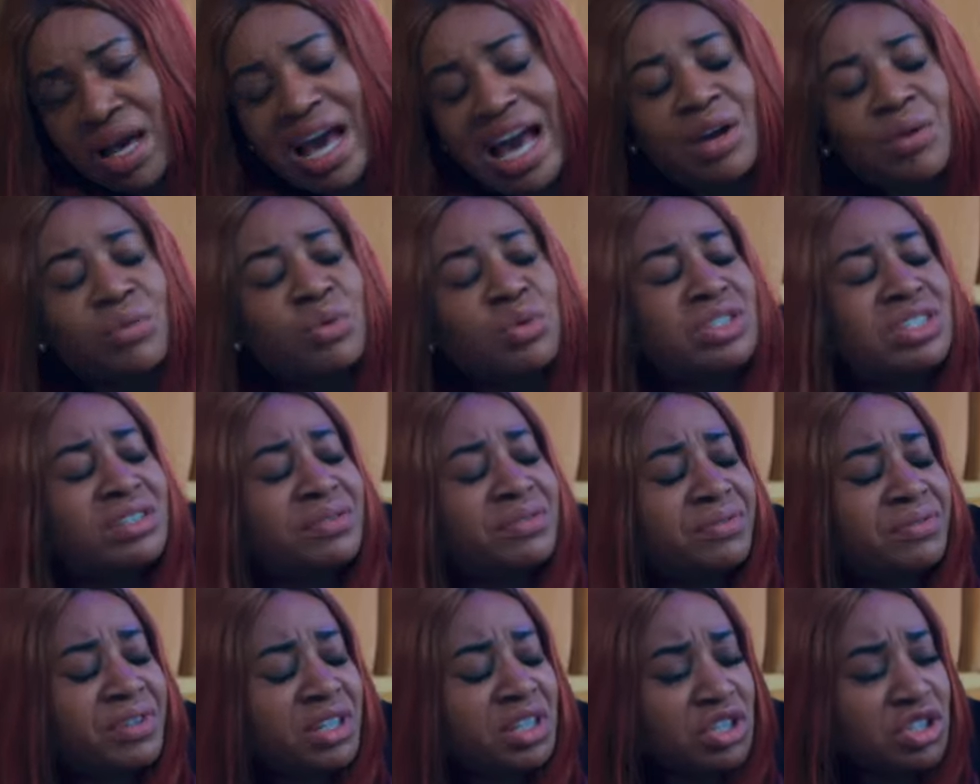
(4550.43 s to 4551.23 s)
I will
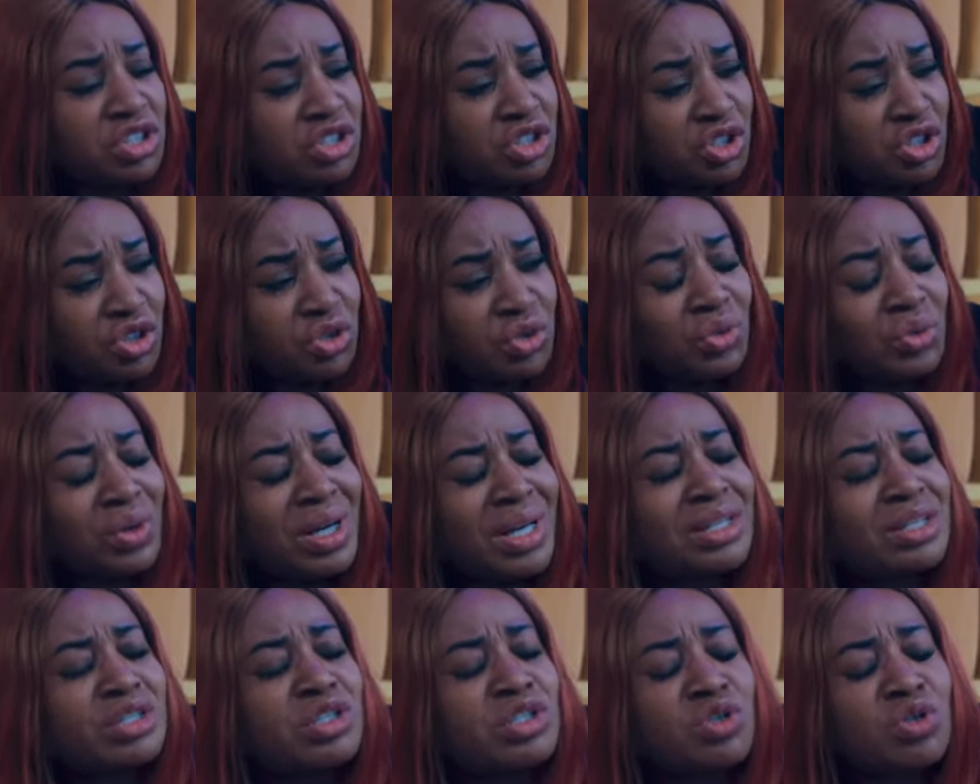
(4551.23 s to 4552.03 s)
defend you
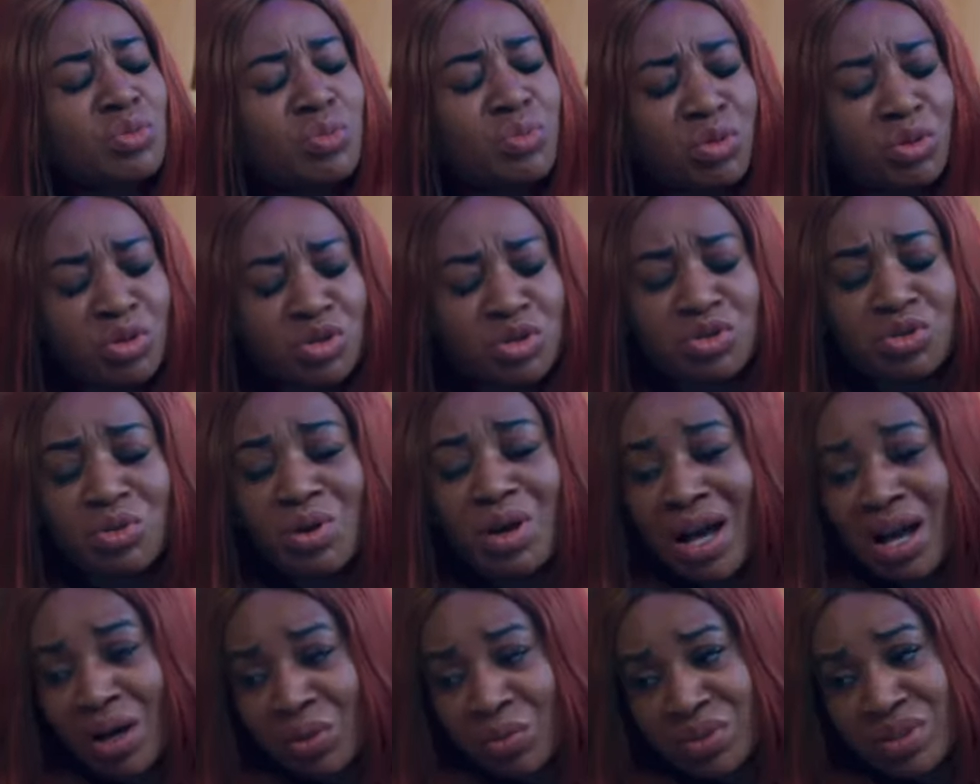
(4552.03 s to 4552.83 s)
and support
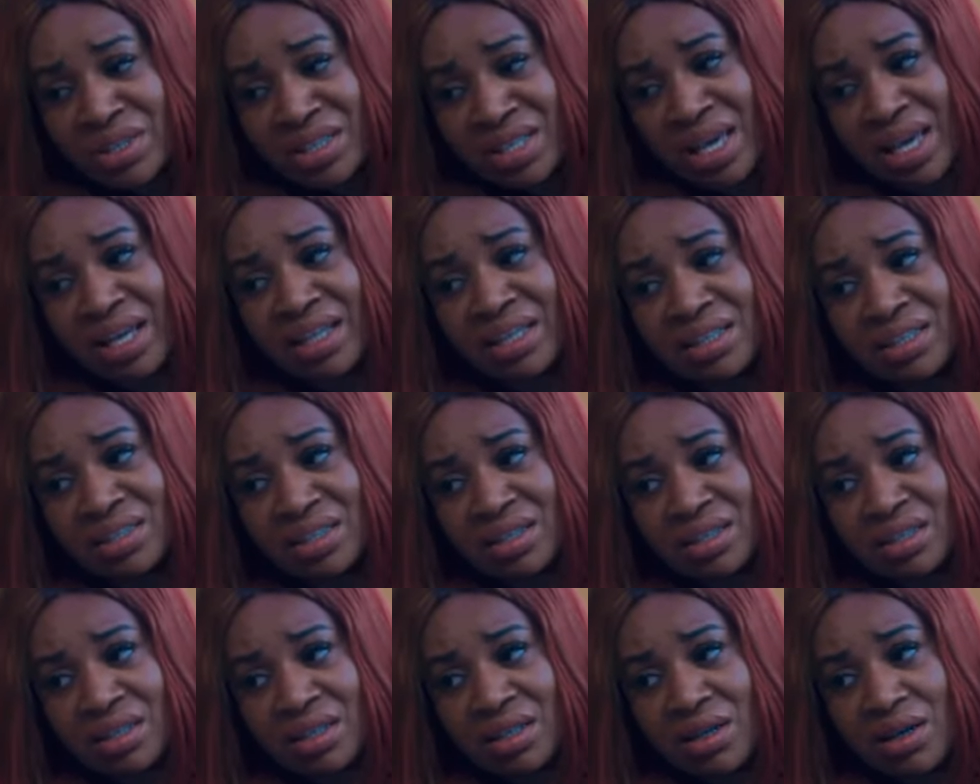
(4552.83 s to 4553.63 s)
you
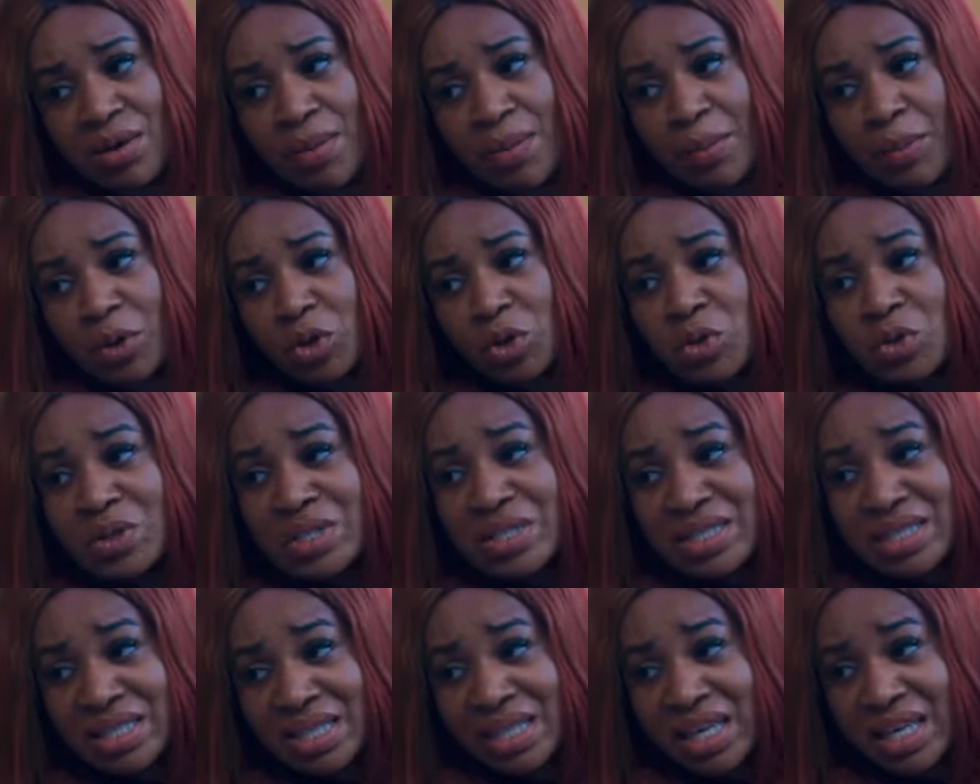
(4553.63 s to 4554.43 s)
outside. But you
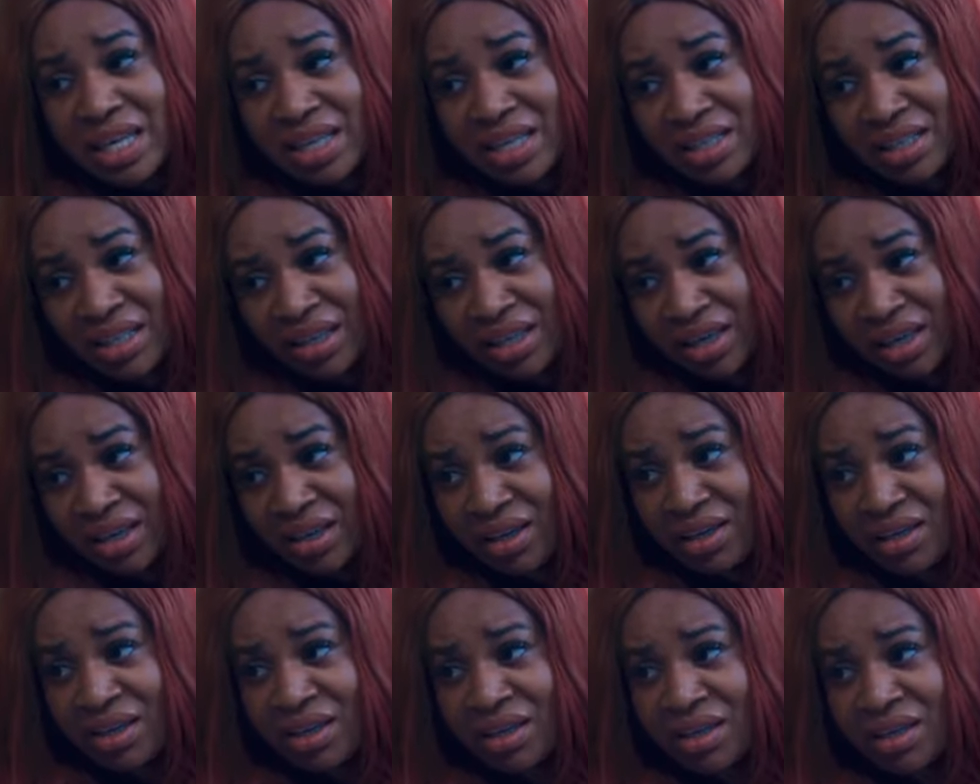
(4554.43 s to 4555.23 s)
see in here,
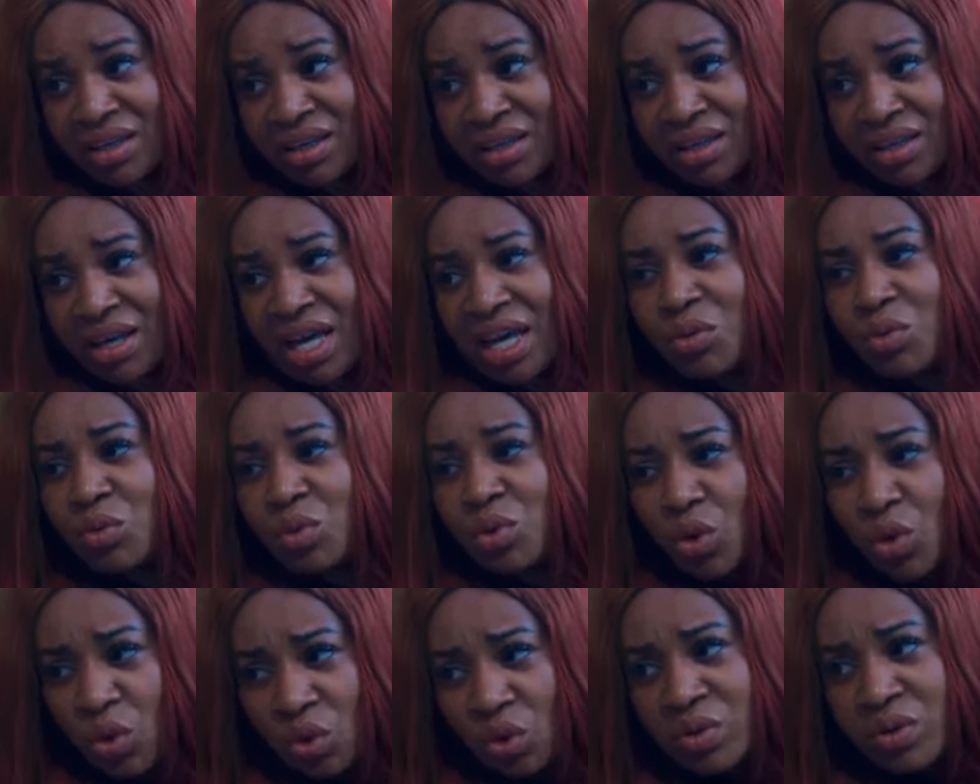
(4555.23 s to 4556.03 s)
I
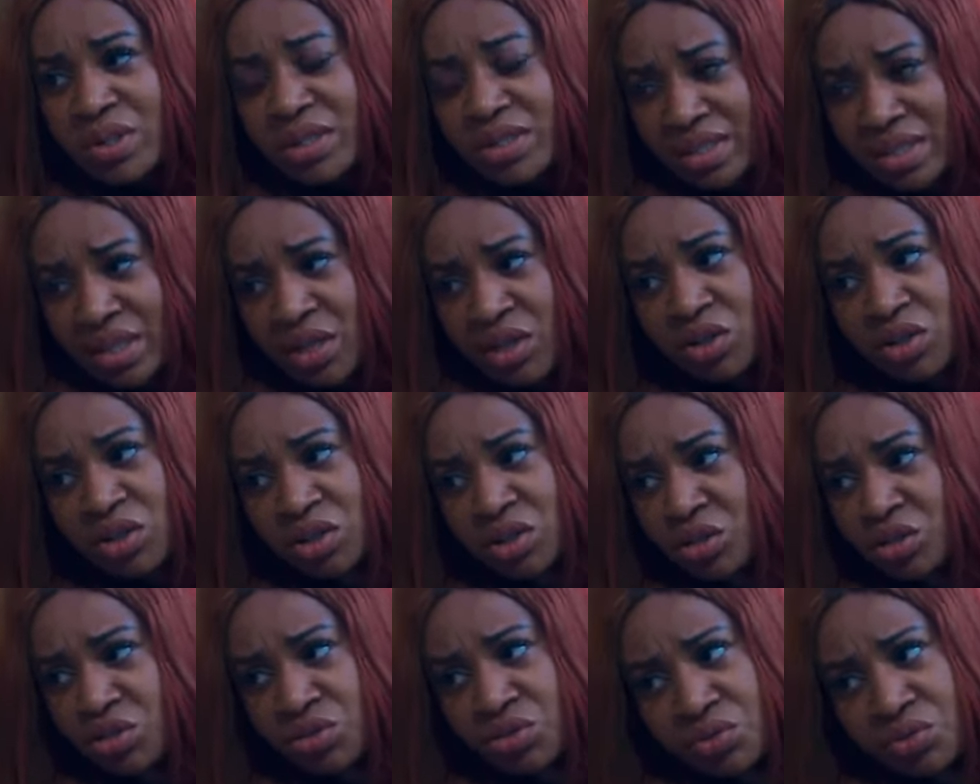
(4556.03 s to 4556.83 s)
will always tell you the